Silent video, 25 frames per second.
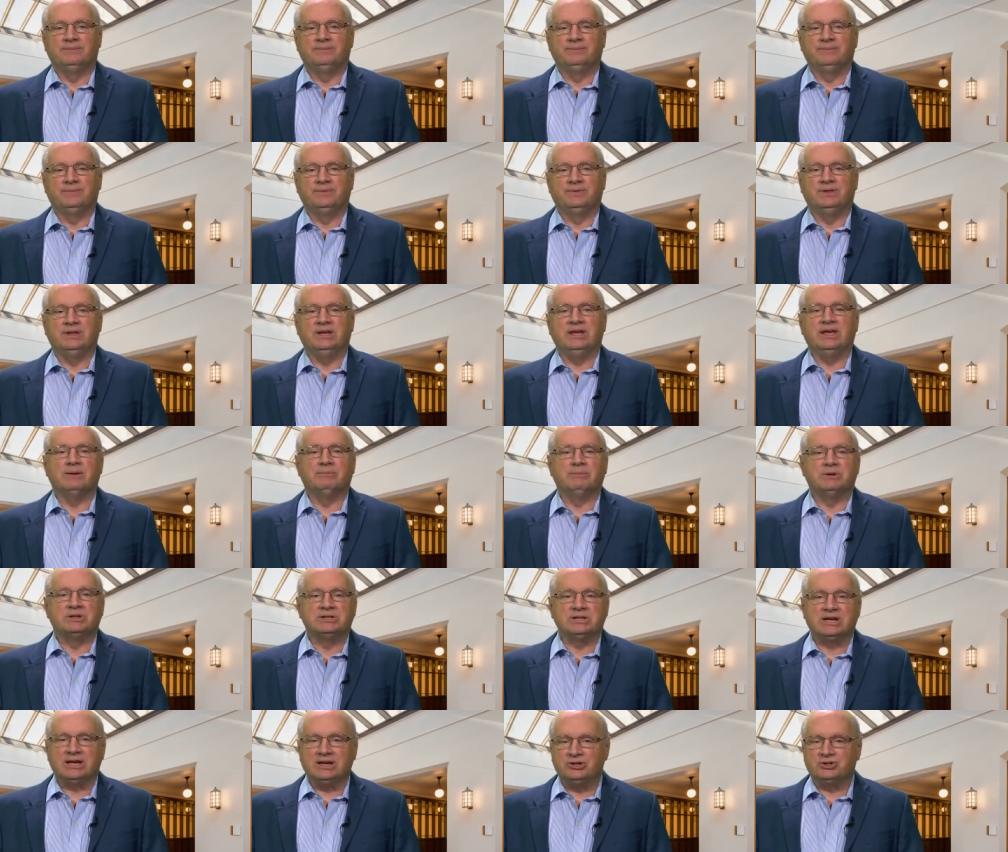the
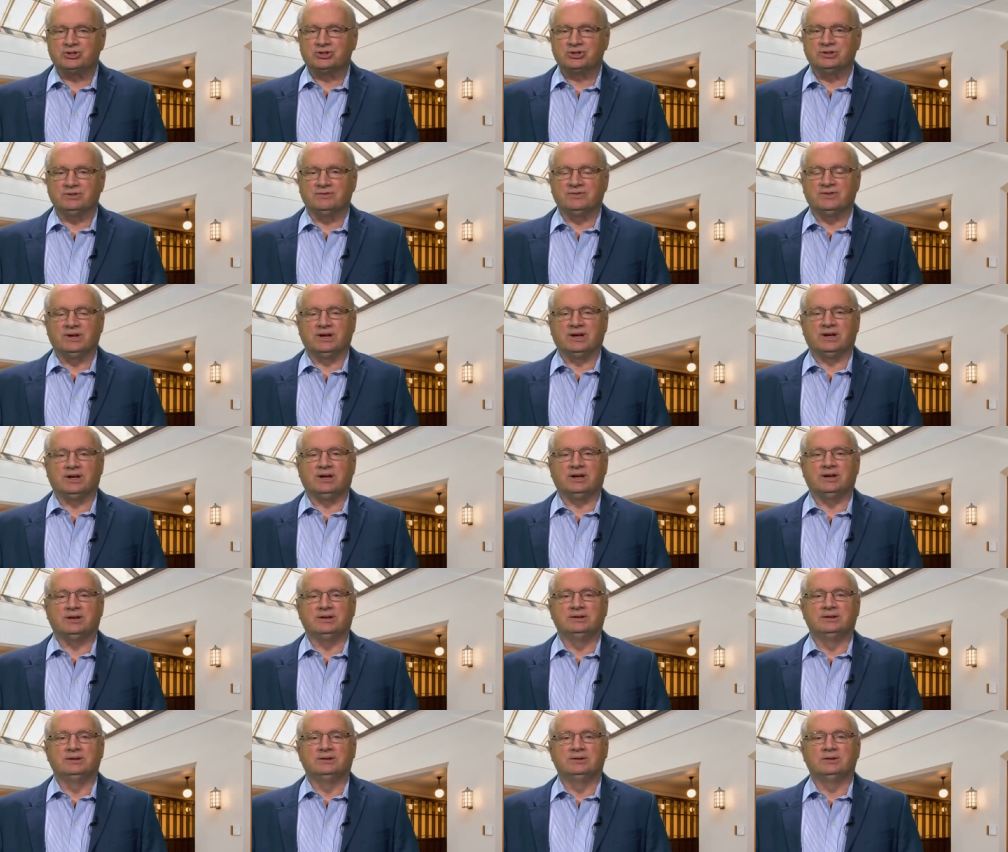imitation of
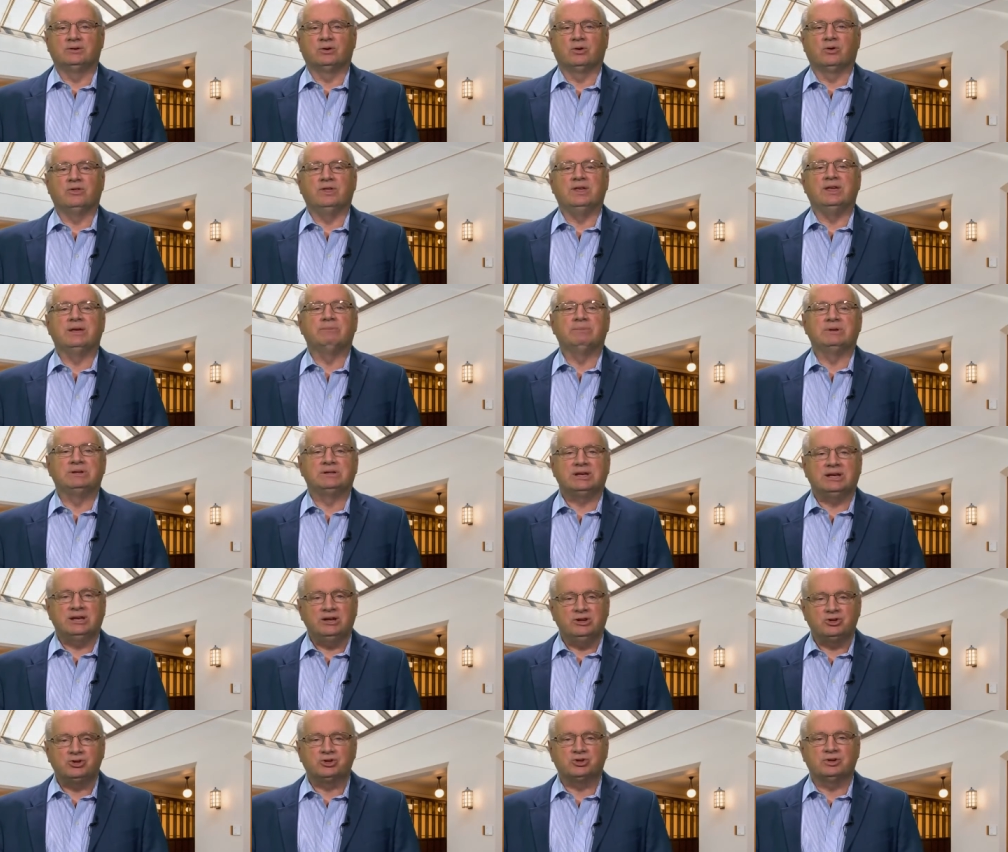God or the
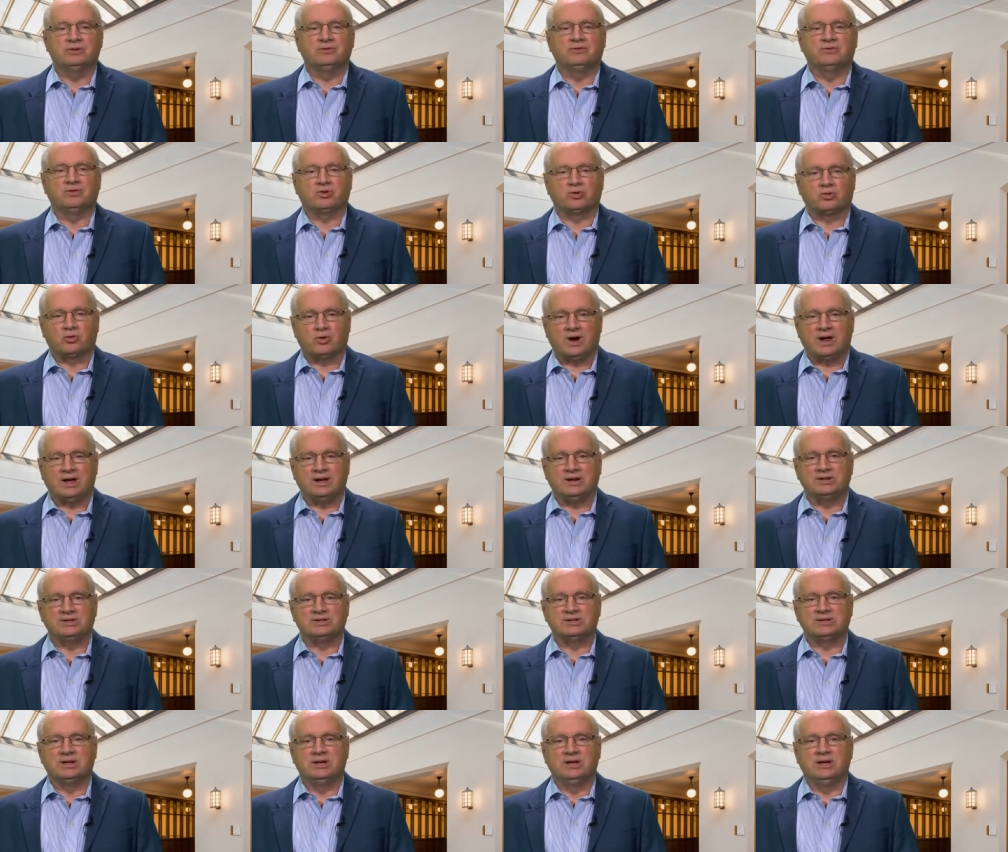imitation of
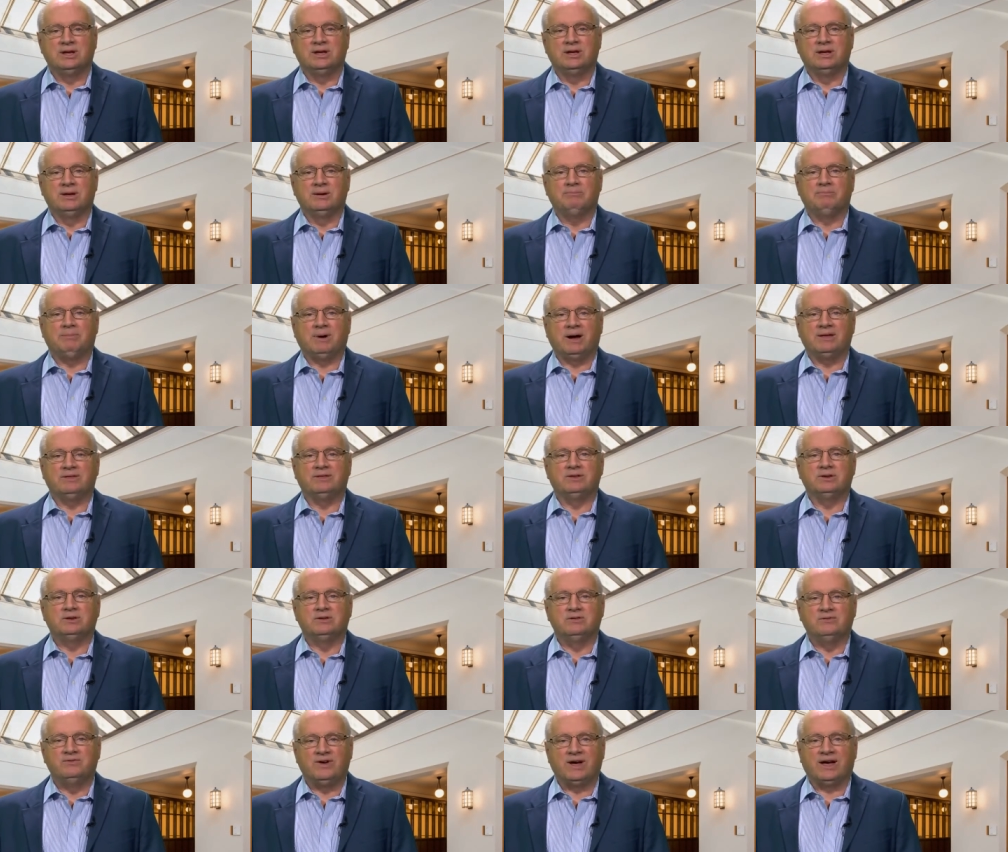Christ by the
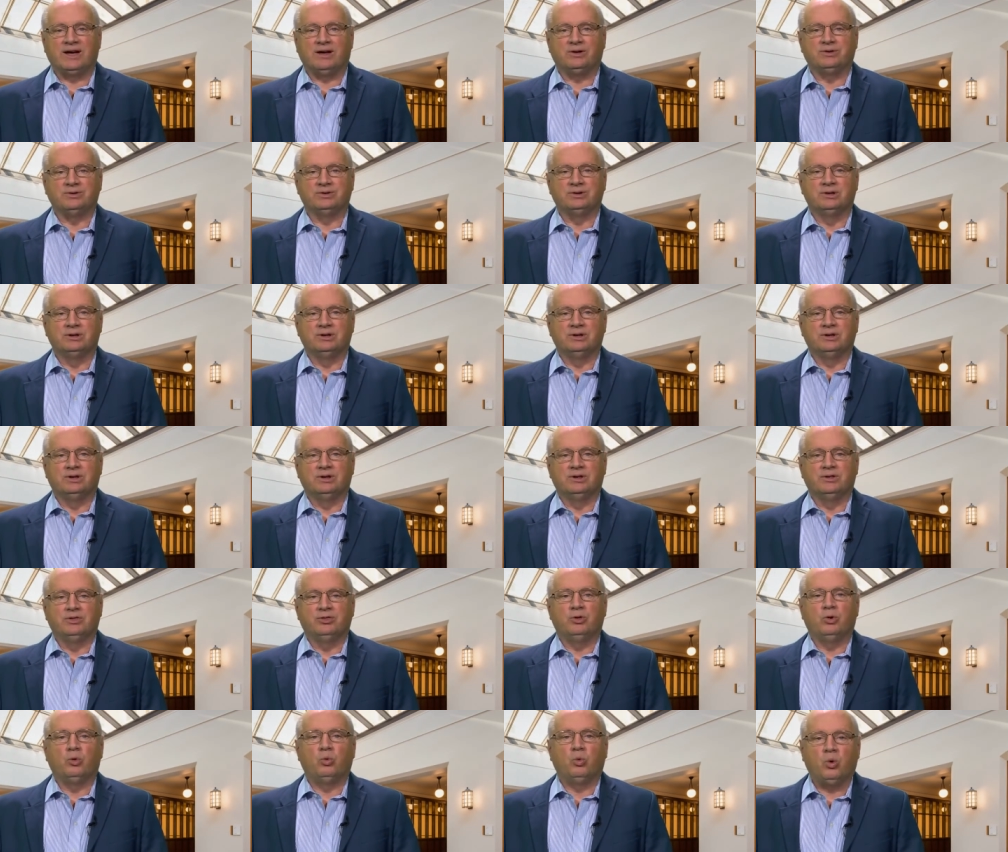devout,
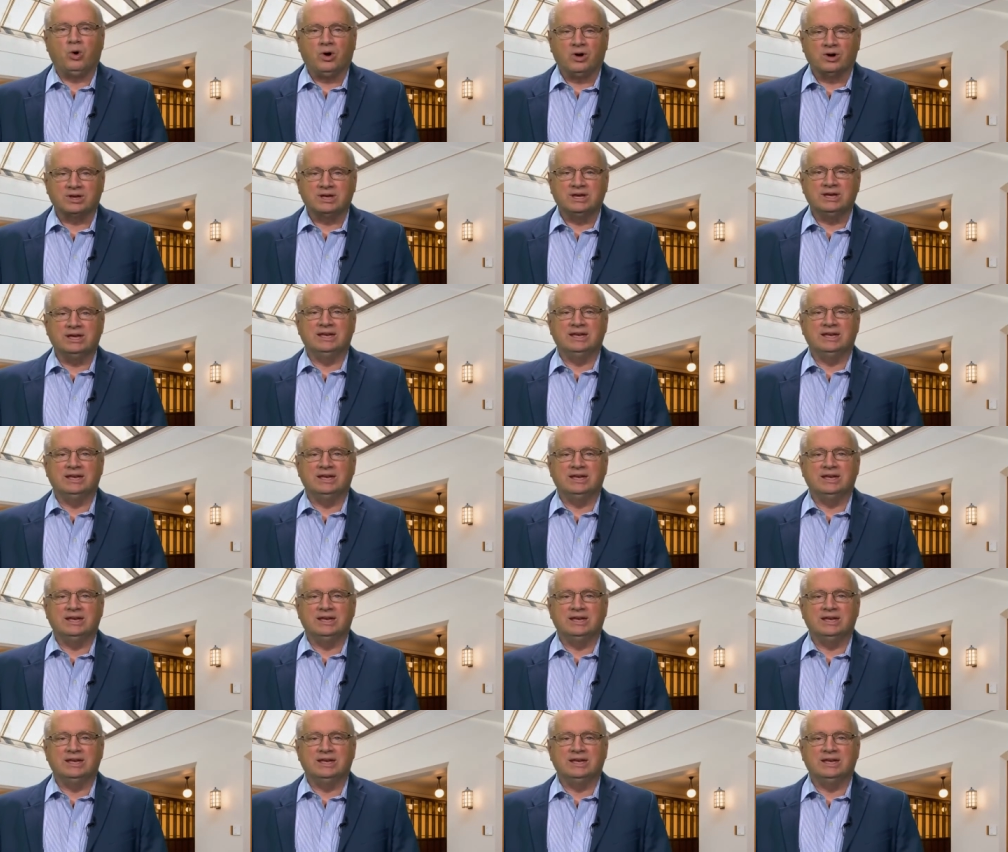the walking